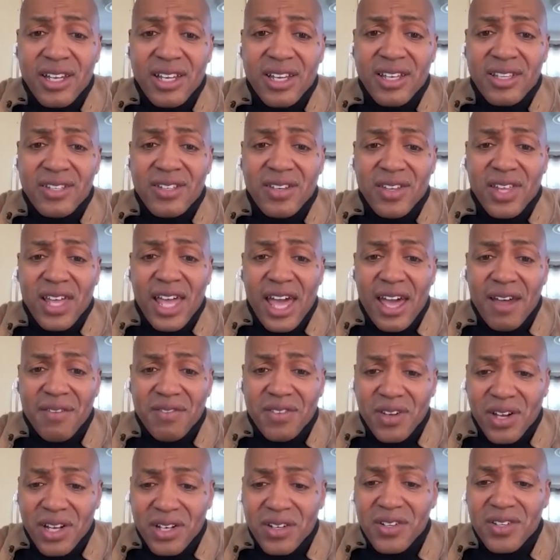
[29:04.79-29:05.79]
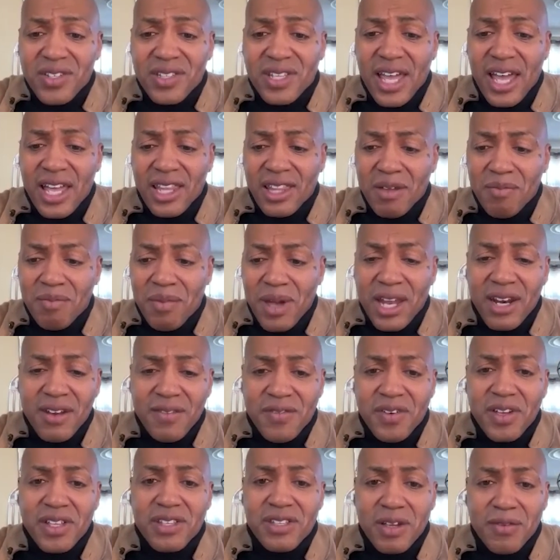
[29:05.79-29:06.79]
So they have to understand the
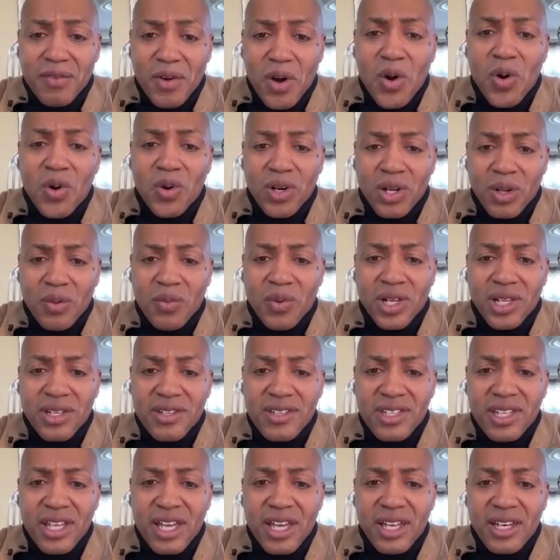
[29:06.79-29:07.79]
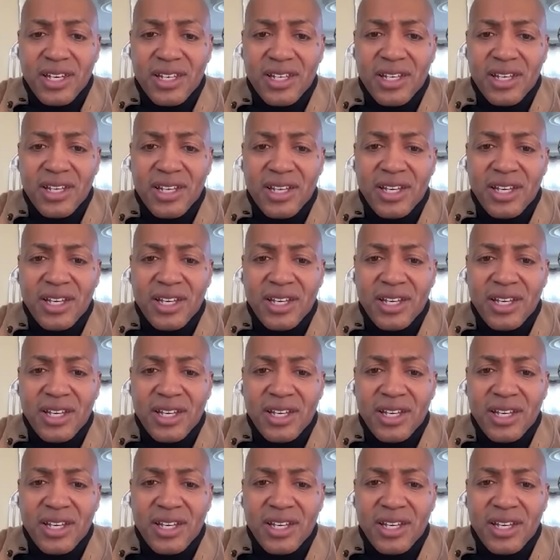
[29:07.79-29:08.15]
benefits of owning real estate